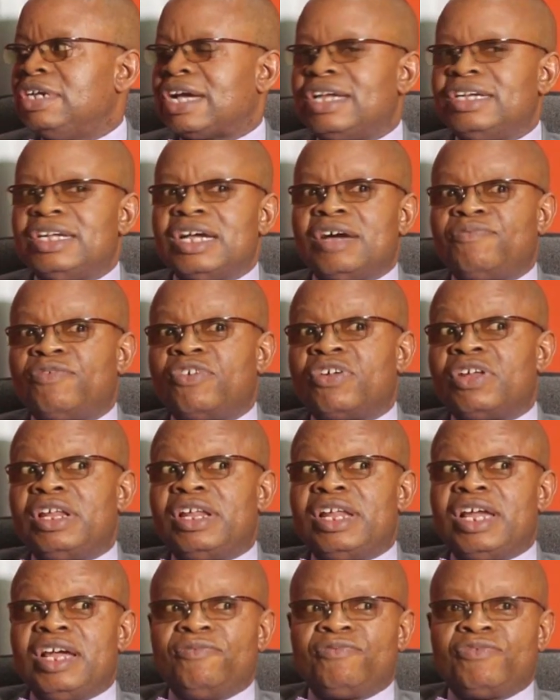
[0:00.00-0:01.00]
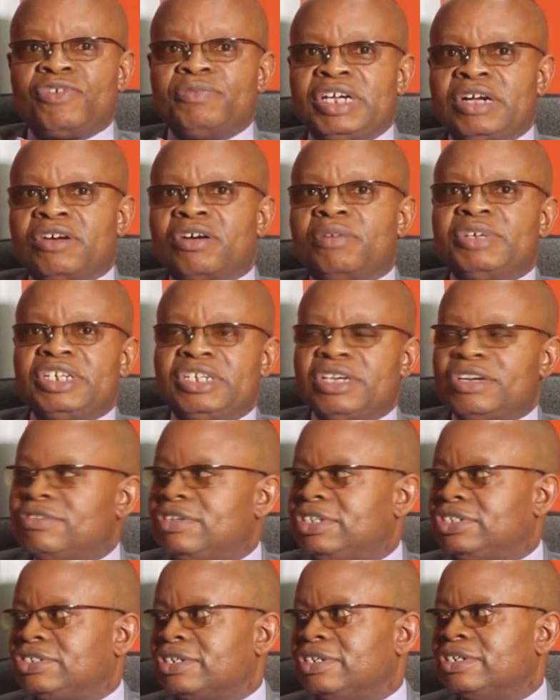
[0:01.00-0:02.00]
they can therefore learn from the coming
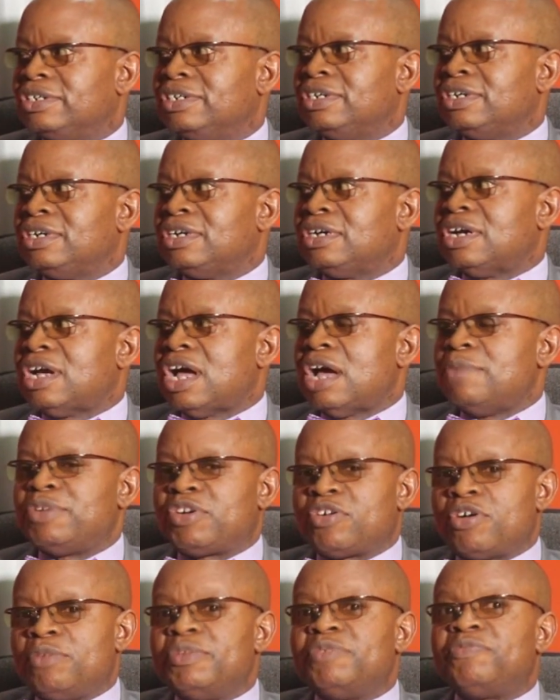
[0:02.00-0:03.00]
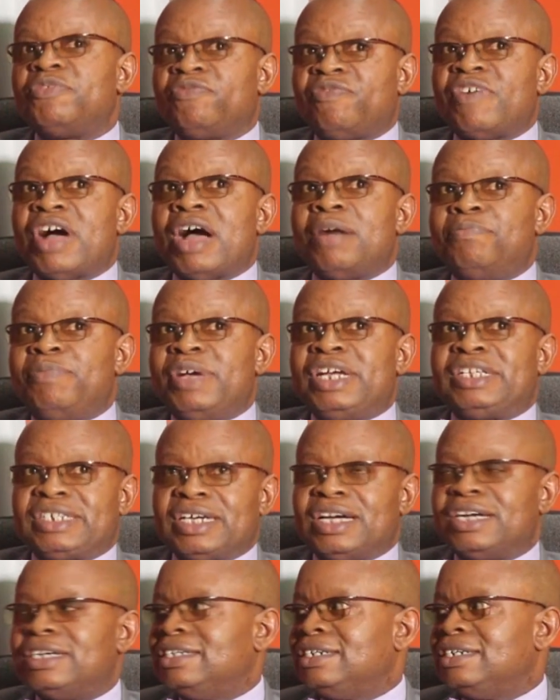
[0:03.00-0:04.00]
generation and become even far
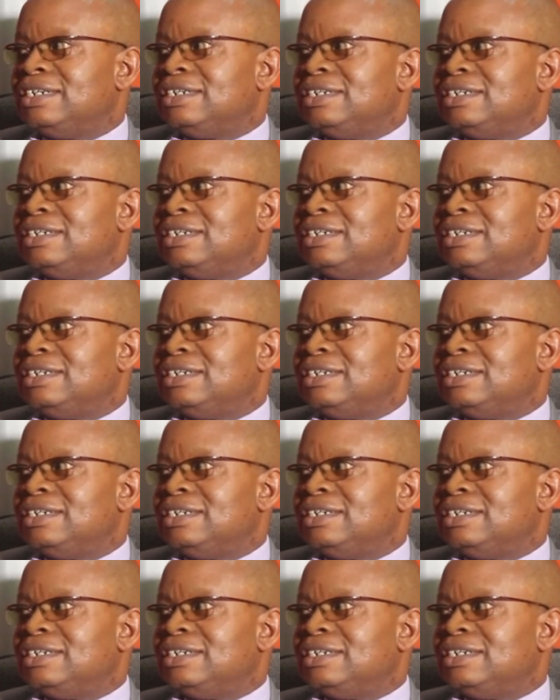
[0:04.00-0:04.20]
better